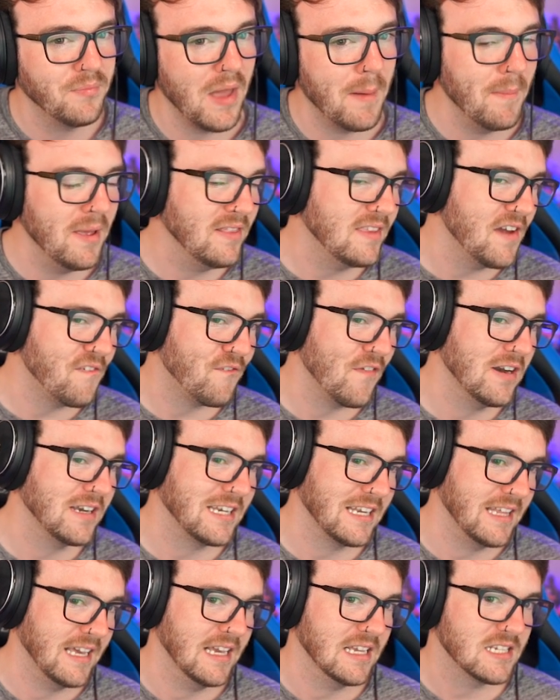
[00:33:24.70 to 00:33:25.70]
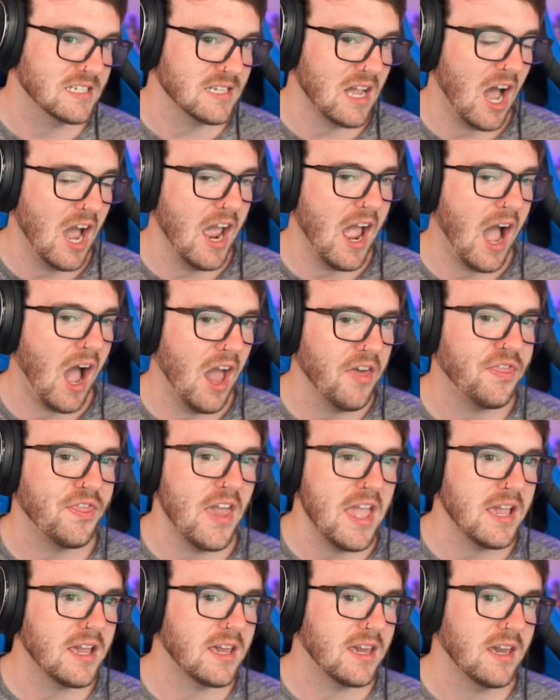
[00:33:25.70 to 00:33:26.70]
indifferent to this. I
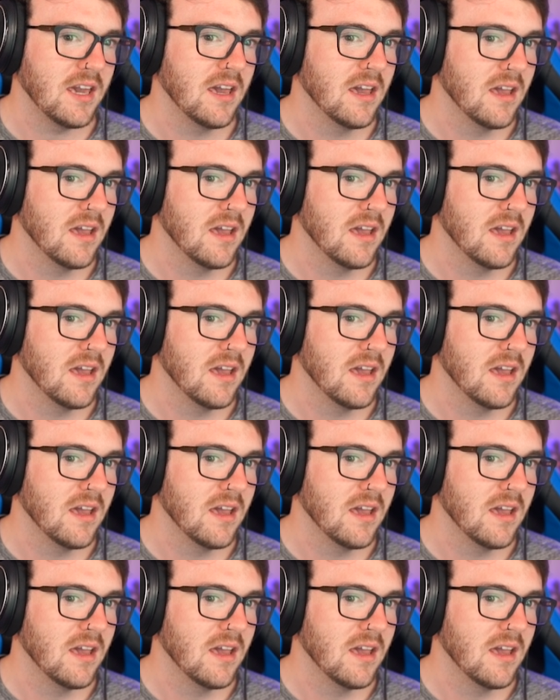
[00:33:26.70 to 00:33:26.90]
think